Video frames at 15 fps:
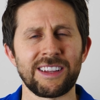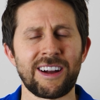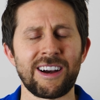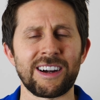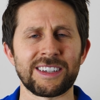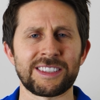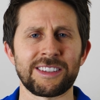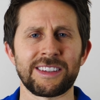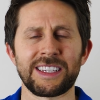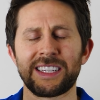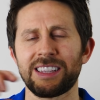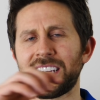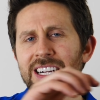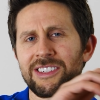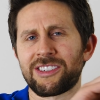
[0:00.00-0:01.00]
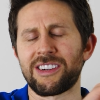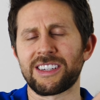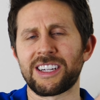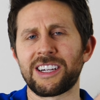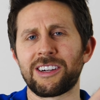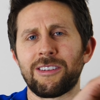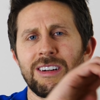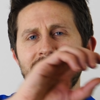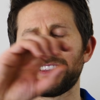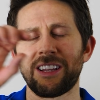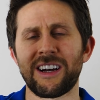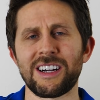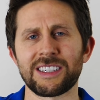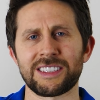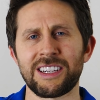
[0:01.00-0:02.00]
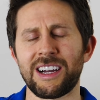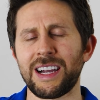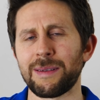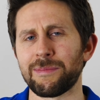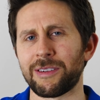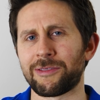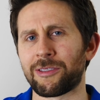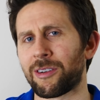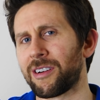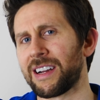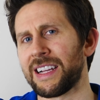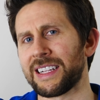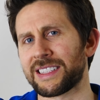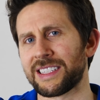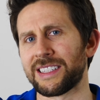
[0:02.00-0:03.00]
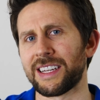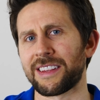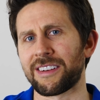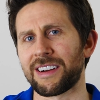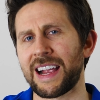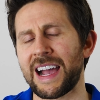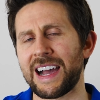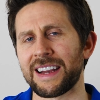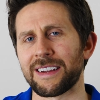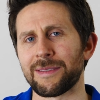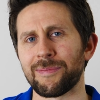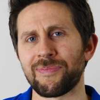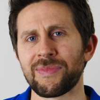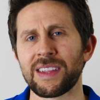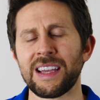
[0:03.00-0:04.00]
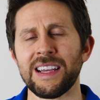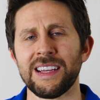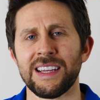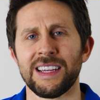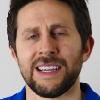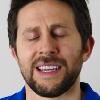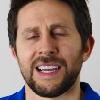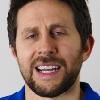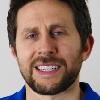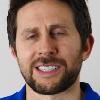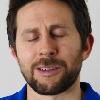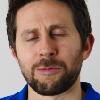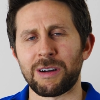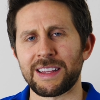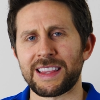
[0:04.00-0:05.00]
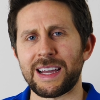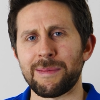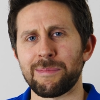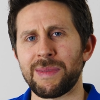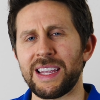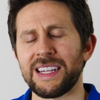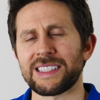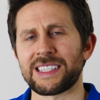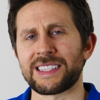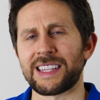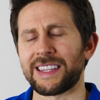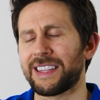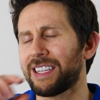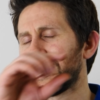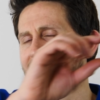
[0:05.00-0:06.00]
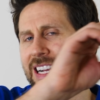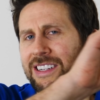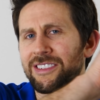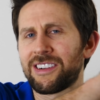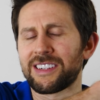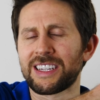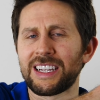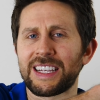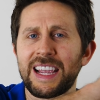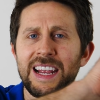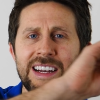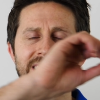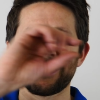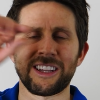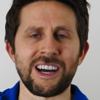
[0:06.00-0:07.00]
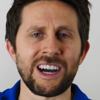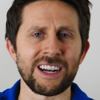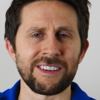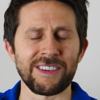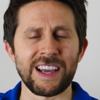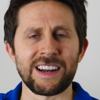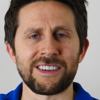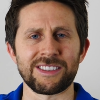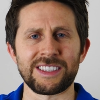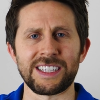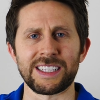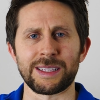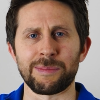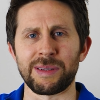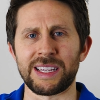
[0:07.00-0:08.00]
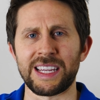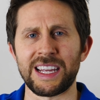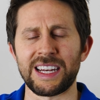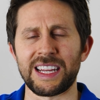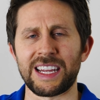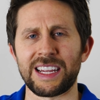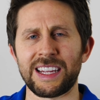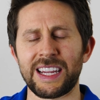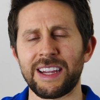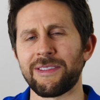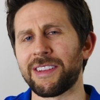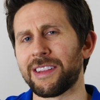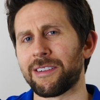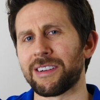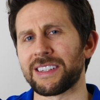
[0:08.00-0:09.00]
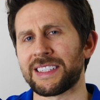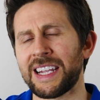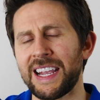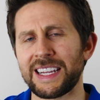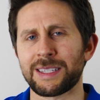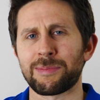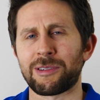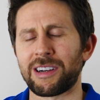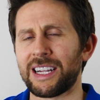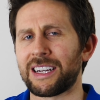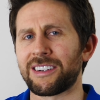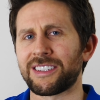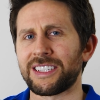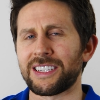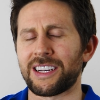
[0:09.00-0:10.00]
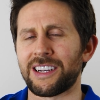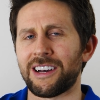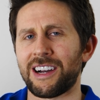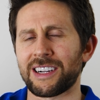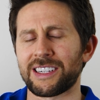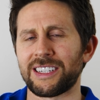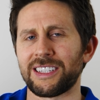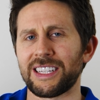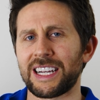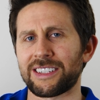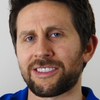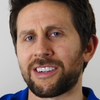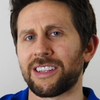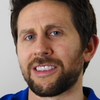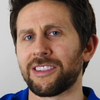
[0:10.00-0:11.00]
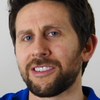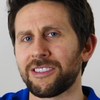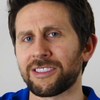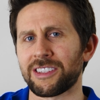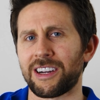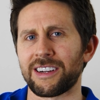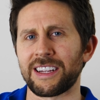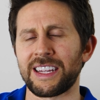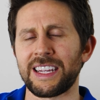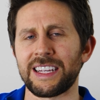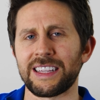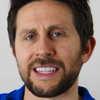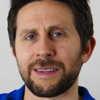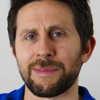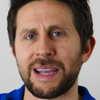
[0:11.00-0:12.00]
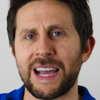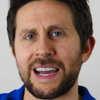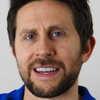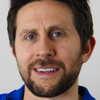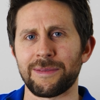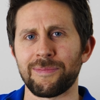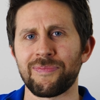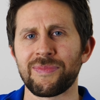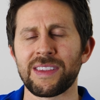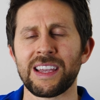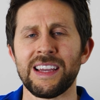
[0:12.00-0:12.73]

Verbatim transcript: large, so the electron can go a long time before it hits another atom. And so what that means is that the electron can gain a lot of energy at the beginning, even though it takes more energy to knock an electron loose on a helium atom.